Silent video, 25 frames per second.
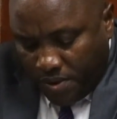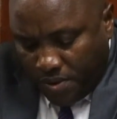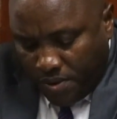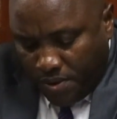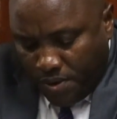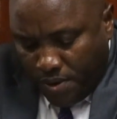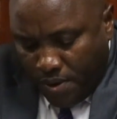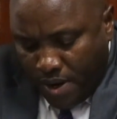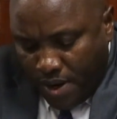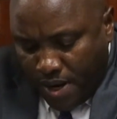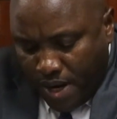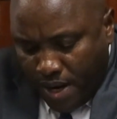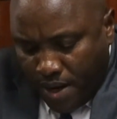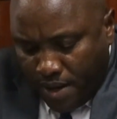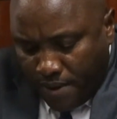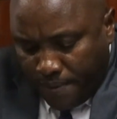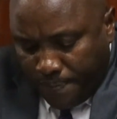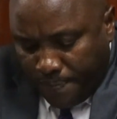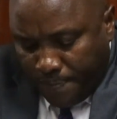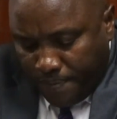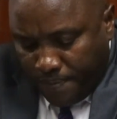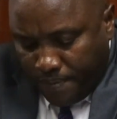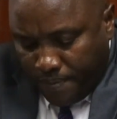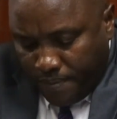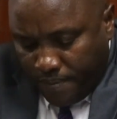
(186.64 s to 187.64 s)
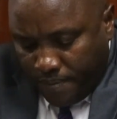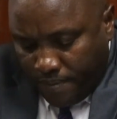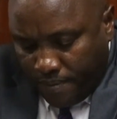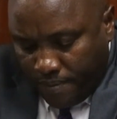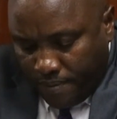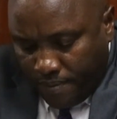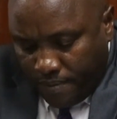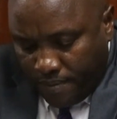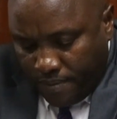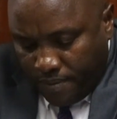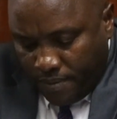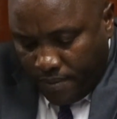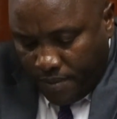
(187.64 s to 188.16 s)
Your Honor,
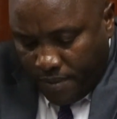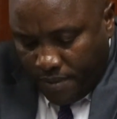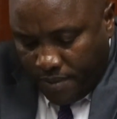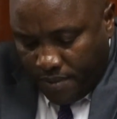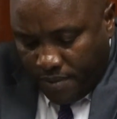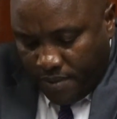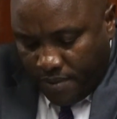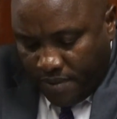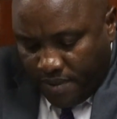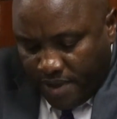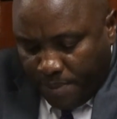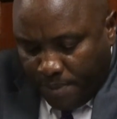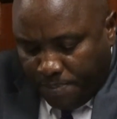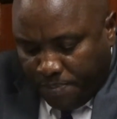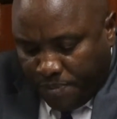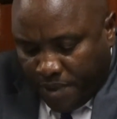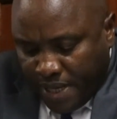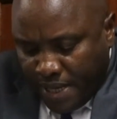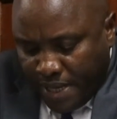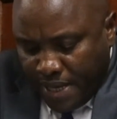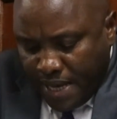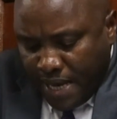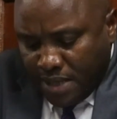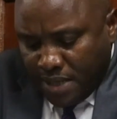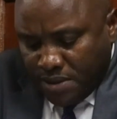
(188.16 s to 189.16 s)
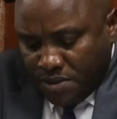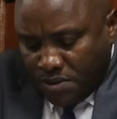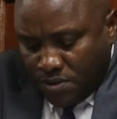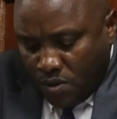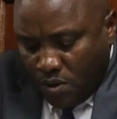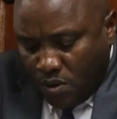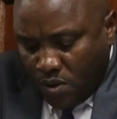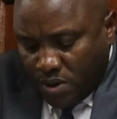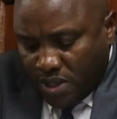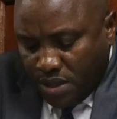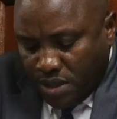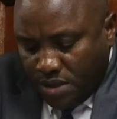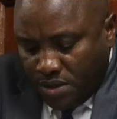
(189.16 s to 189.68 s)
the prayers
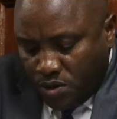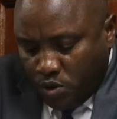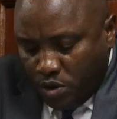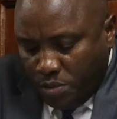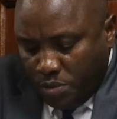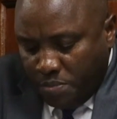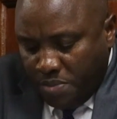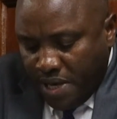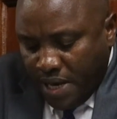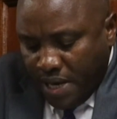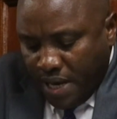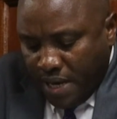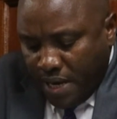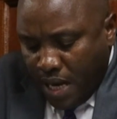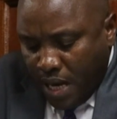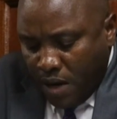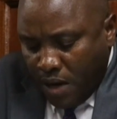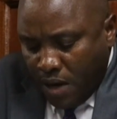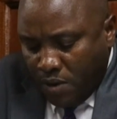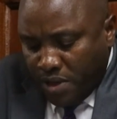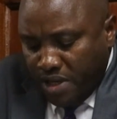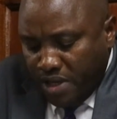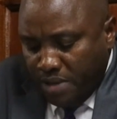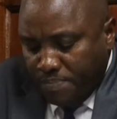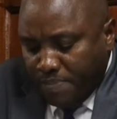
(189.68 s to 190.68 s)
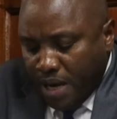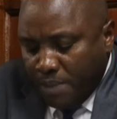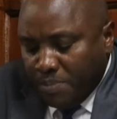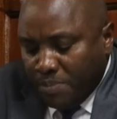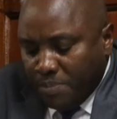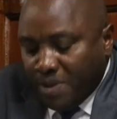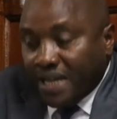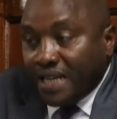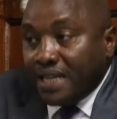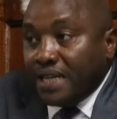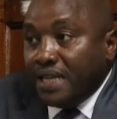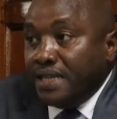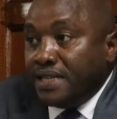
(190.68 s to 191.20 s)
sought should be allowed in
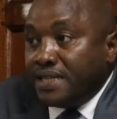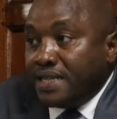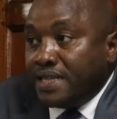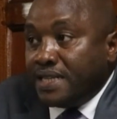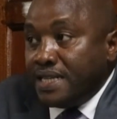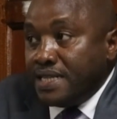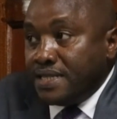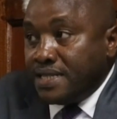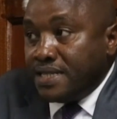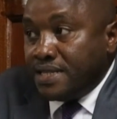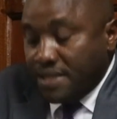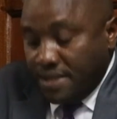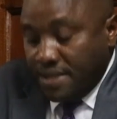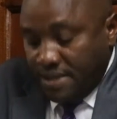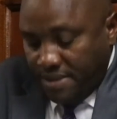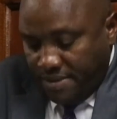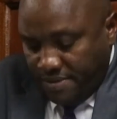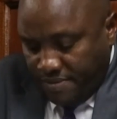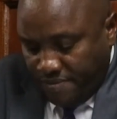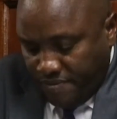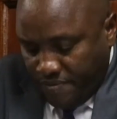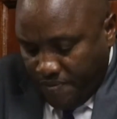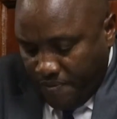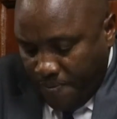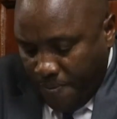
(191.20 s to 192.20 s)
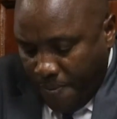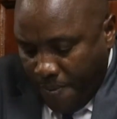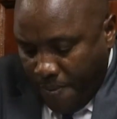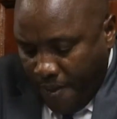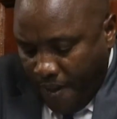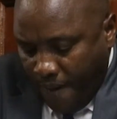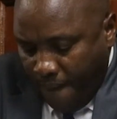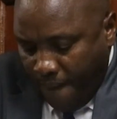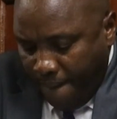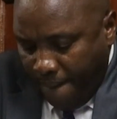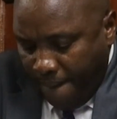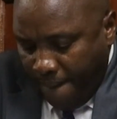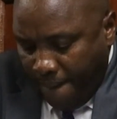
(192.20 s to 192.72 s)
public interests
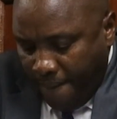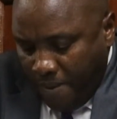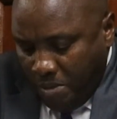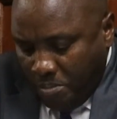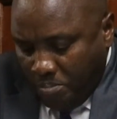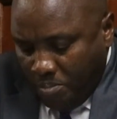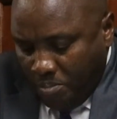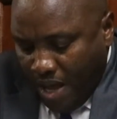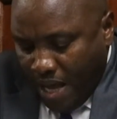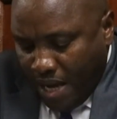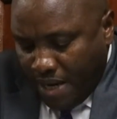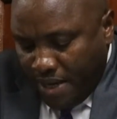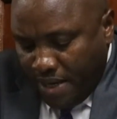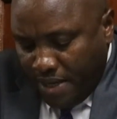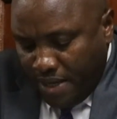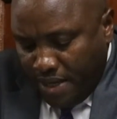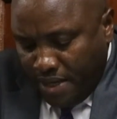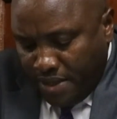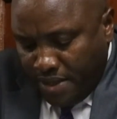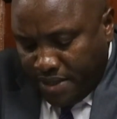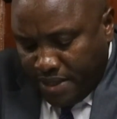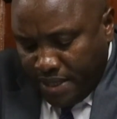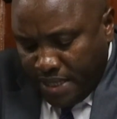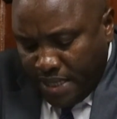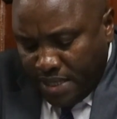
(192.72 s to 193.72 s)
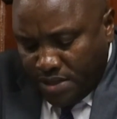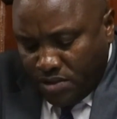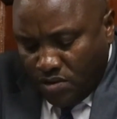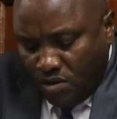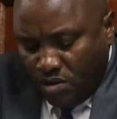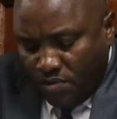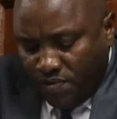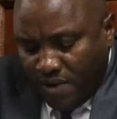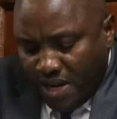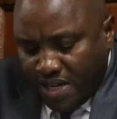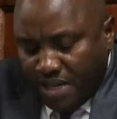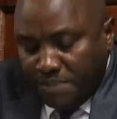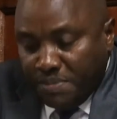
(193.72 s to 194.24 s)
and the interest
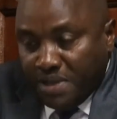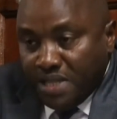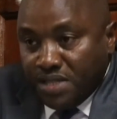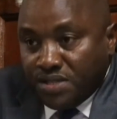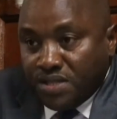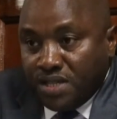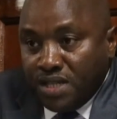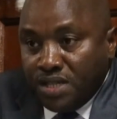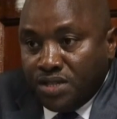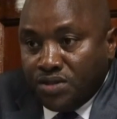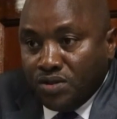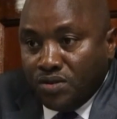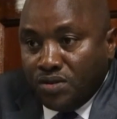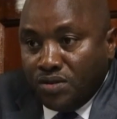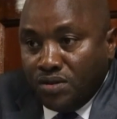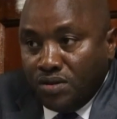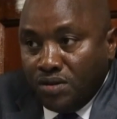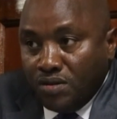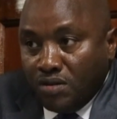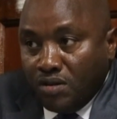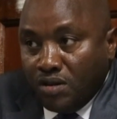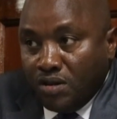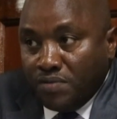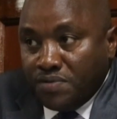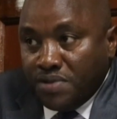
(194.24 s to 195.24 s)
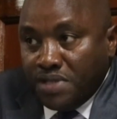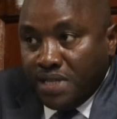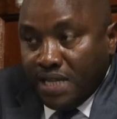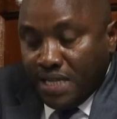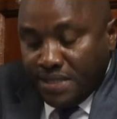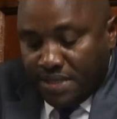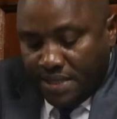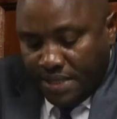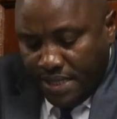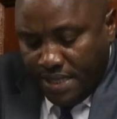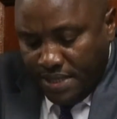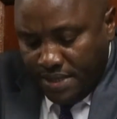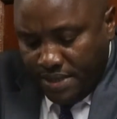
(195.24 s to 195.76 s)
of administration of
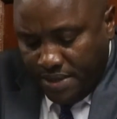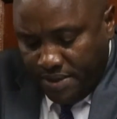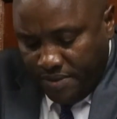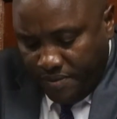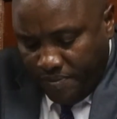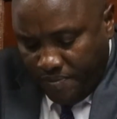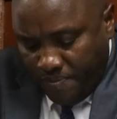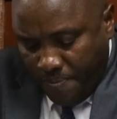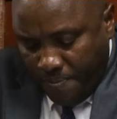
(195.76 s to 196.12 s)
justice.